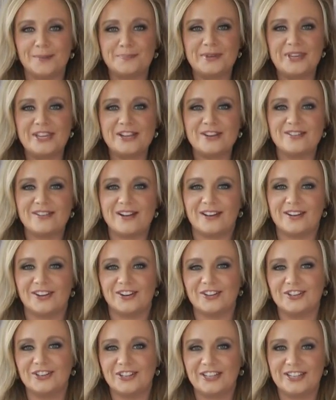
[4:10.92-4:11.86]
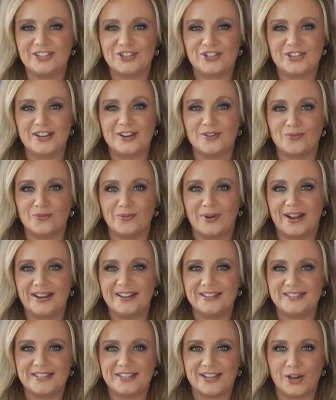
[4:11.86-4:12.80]
up here on our cookie sheet,
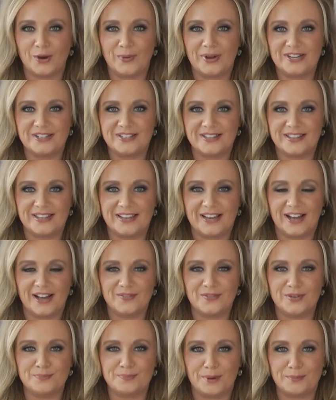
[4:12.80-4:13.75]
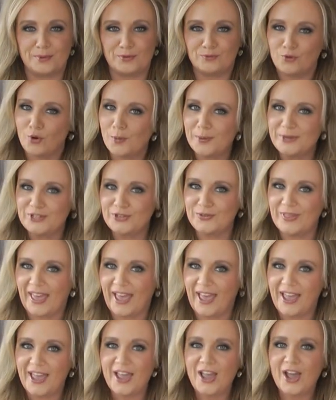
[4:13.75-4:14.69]
ready to go into the oven. But before we do
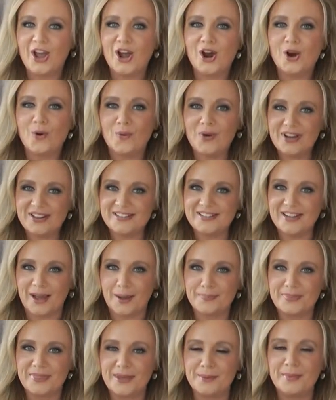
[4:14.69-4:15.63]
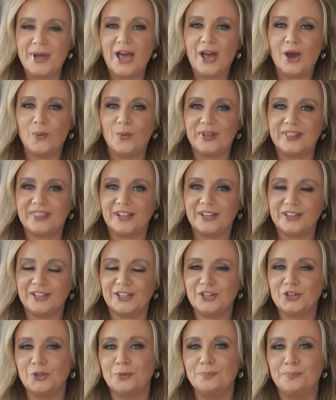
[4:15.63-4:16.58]
that, we're gonna top them with a
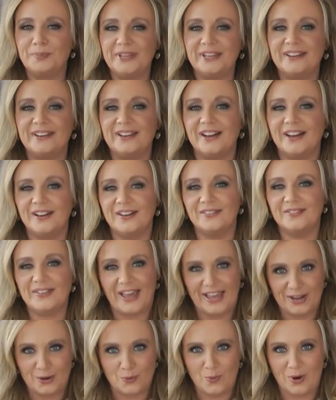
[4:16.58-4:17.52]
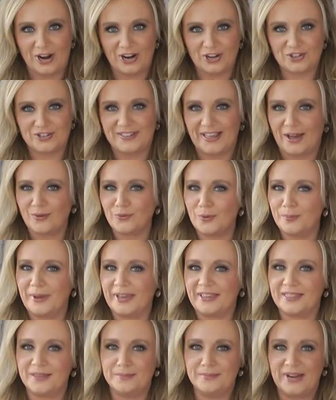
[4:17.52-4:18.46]
little bit of egg wash. That will
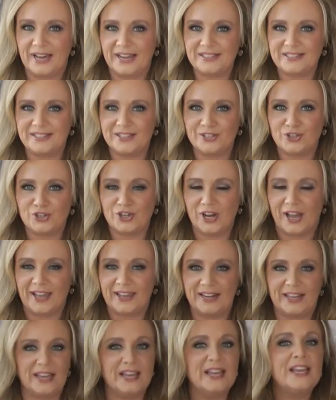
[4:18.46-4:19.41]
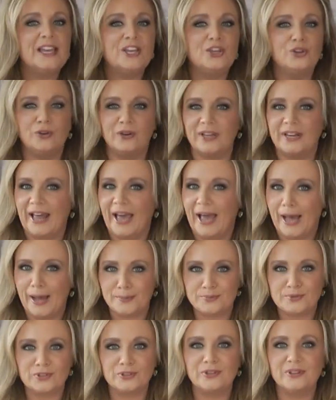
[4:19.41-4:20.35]
make them nice and shiny. You can
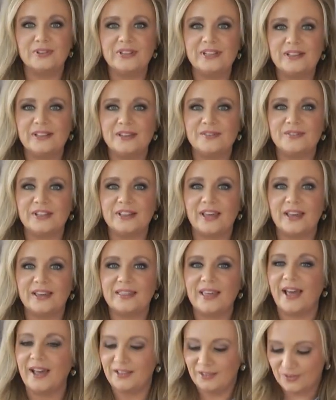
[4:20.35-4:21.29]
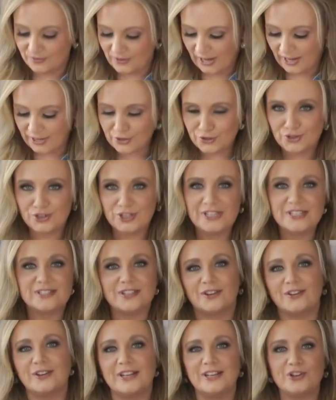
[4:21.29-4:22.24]
absolutely leave it like that. You've got your
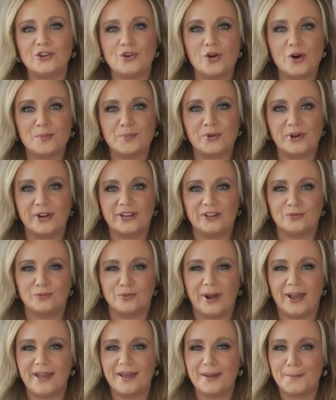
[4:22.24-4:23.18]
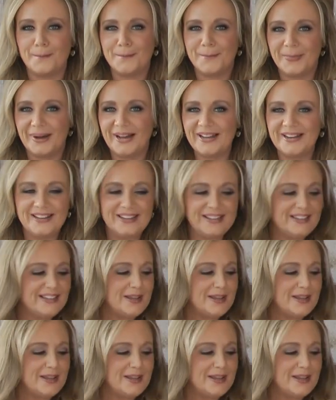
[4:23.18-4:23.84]
cheese already incorporated, right? But